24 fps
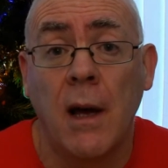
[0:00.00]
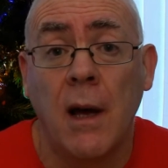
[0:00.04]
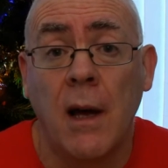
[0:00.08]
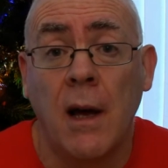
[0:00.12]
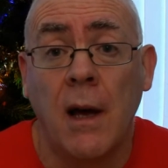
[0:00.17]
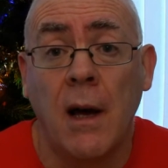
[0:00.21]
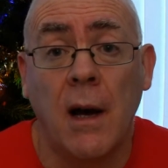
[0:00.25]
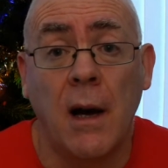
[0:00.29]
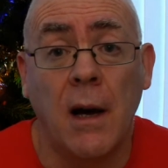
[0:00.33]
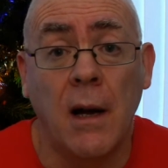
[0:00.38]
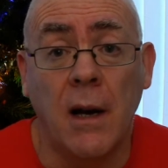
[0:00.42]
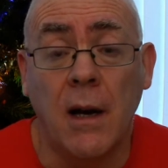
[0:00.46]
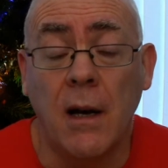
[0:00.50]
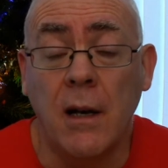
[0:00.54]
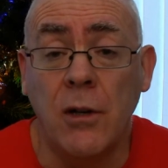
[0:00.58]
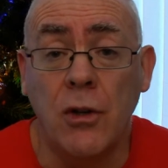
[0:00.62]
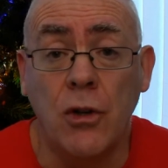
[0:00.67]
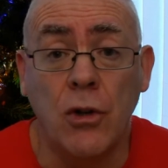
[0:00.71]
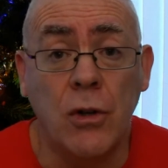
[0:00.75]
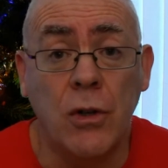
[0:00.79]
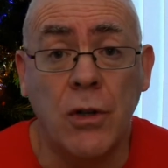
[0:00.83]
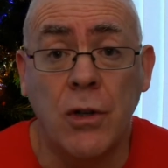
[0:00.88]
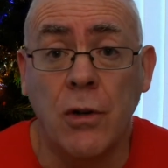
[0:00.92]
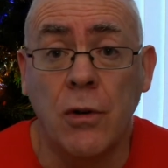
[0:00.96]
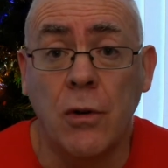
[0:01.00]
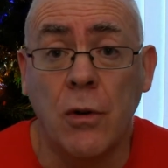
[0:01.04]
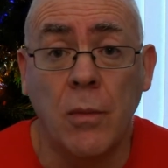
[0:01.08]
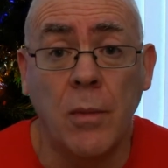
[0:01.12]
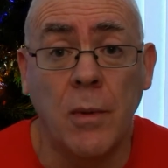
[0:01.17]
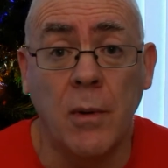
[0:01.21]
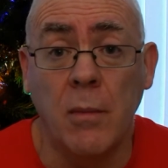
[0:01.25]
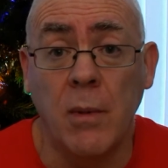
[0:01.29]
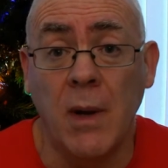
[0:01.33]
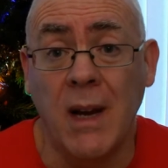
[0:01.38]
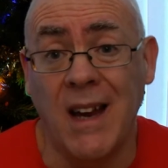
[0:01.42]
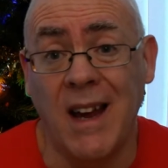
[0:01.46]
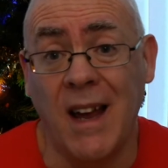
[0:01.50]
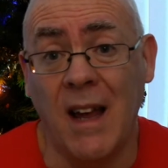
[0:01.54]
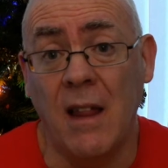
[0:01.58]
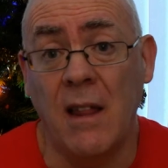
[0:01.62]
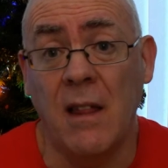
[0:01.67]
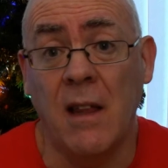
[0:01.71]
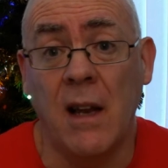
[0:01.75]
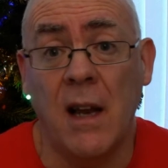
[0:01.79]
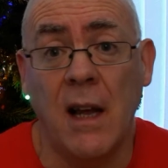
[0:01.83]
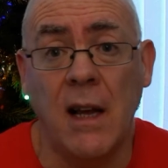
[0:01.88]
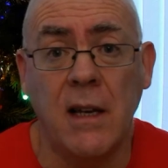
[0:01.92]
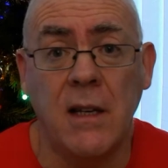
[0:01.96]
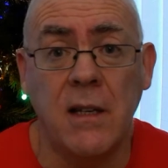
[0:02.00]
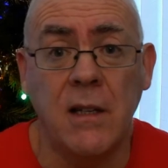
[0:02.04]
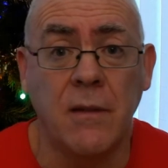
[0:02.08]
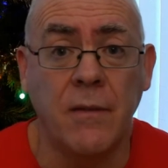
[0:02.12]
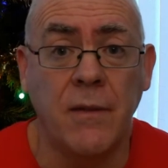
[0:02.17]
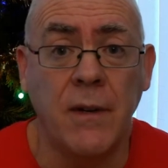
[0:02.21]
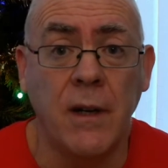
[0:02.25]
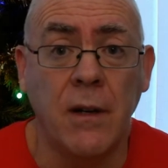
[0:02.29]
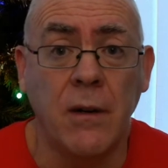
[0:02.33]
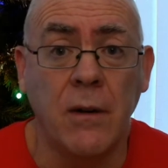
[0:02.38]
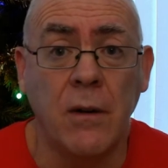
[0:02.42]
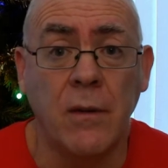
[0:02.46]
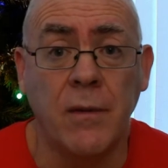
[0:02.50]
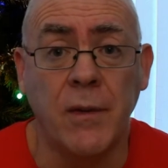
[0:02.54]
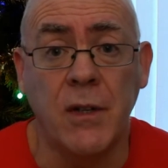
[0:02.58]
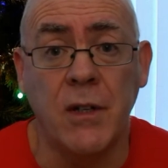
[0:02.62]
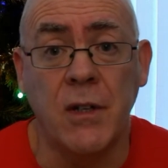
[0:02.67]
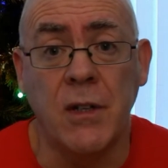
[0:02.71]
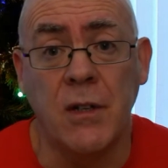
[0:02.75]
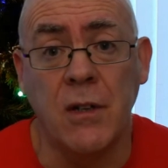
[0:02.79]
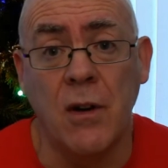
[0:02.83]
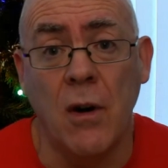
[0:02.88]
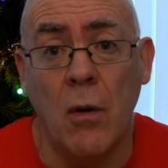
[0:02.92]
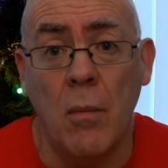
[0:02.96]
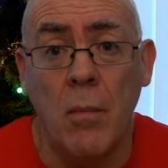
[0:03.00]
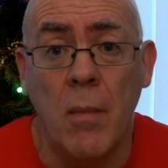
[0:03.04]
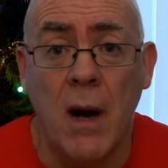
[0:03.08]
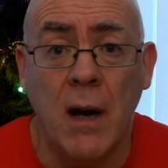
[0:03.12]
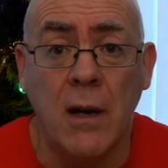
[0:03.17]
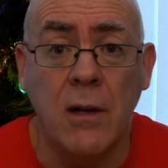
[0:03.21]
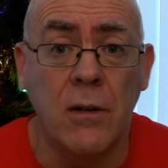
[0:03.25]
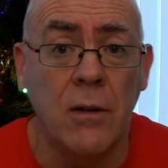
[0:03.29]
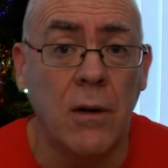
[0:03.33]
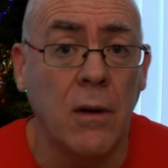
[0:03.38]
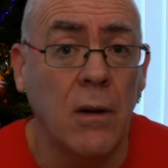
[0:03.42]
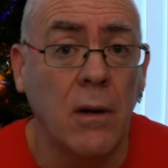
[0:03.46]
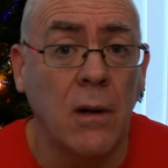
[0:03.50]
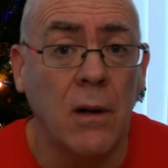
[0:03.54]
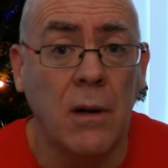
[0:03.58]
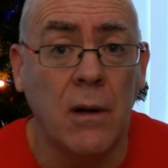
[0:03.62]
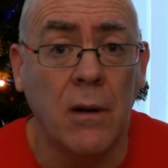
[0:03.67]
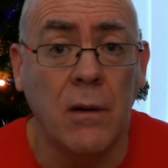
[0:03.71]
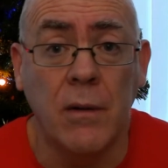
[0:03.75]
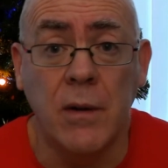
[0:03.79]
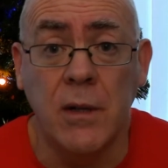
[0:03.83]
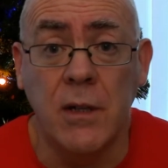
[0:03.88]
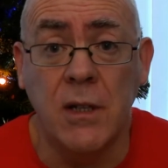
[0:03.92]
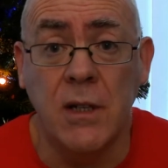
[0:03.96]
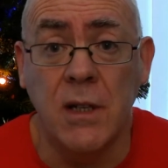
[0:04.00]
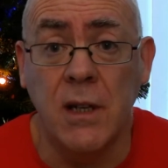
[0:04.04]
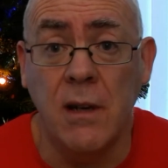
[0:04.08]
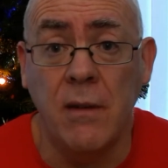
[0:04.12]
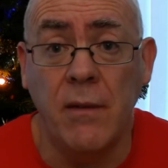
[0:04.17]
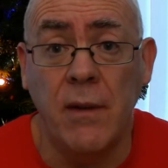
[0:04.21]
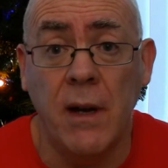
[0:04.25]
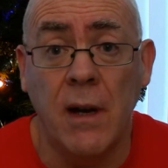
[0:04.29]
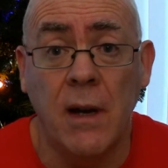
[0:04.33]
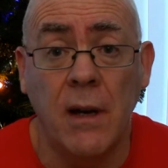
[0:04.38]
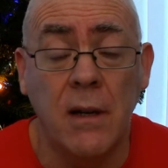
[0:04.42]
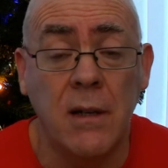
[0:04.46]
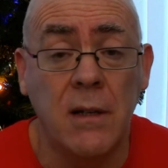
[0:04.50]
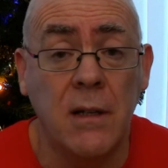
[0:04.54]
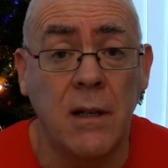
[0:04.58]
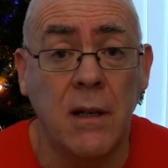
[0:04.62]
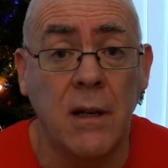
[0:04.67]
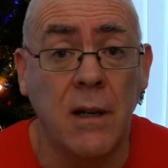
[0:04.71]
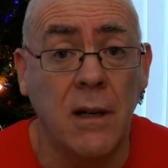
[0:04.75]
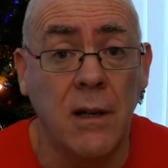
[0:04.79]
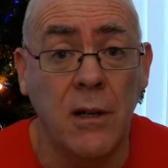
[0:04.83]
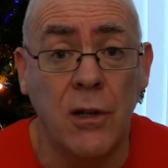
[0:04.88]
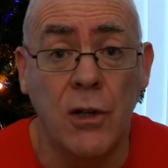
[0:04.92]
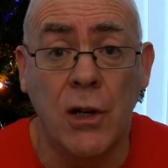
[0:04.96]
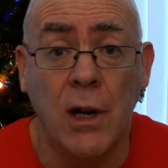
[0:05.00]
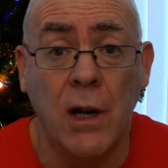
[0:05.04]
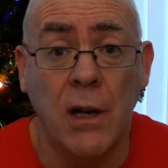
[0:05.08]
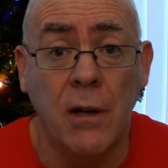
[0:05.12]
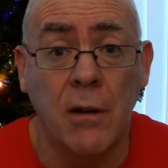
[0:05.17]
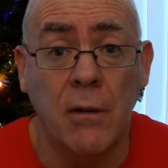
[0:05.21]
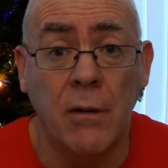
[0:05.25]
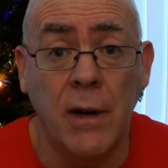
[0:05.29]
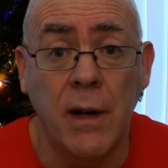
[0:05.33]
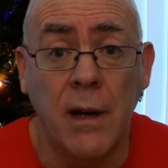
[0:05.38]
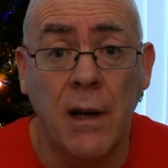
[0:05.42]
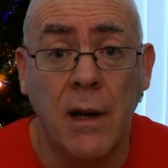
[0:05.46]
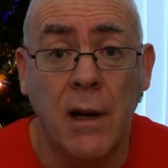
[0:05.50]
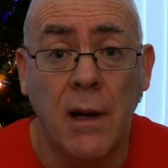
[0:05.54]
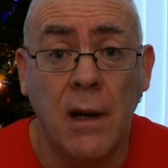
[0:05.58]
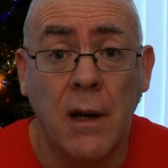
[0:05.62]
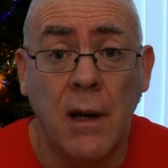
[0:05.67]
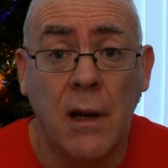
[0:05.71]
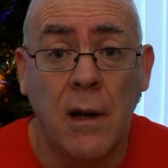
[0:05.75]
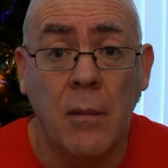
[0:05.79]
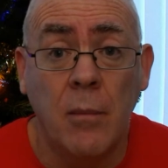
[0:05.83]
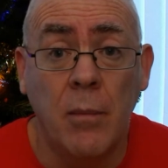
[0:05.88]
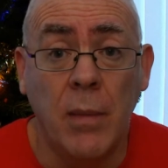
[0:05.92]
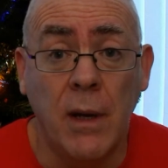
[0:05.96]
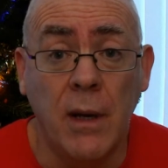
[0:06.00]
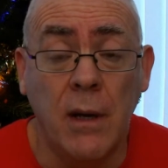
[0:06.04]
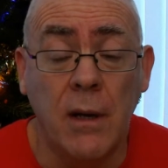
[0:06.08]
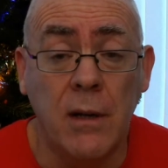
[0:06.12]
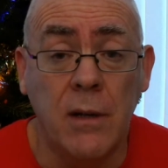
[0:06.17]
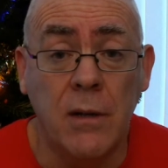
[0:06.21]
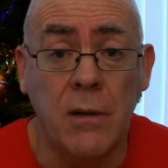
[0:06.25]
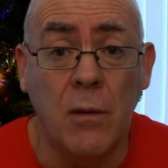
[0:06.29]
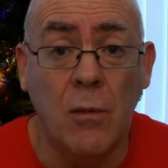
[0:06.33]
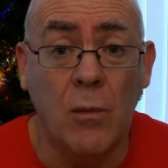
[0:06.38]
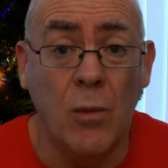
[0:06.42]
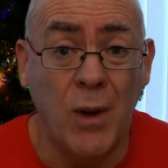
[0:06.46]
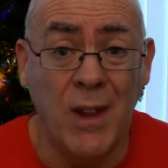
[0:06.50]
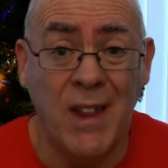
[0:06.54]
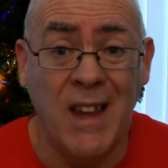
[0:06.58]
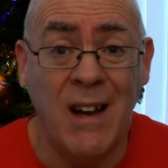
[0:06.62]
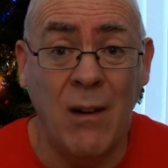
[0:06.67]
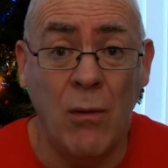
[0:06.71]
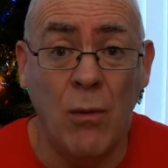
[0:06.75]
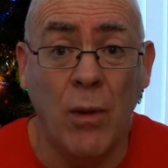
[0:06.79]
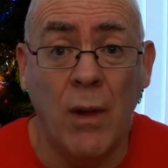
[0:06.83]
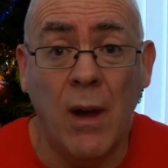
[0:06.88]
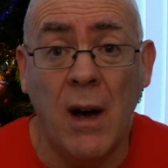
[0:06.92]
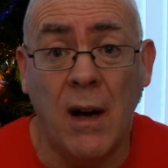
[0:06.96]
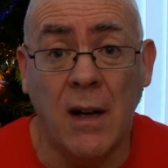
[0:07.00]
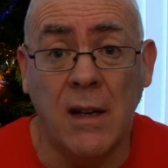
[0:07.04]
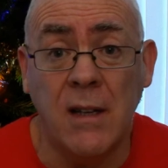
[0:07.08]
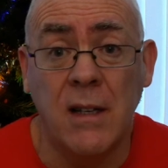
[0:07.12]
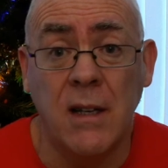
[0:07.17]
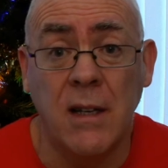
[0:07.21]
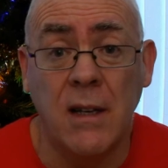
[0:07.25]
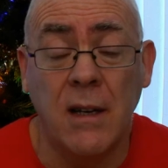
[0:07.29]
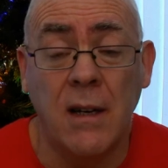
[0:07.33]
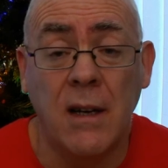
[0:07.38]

And I could just hope that we get the likes of, you know, of a Scott MacDonald or a Stevie Anderson in January, because without that,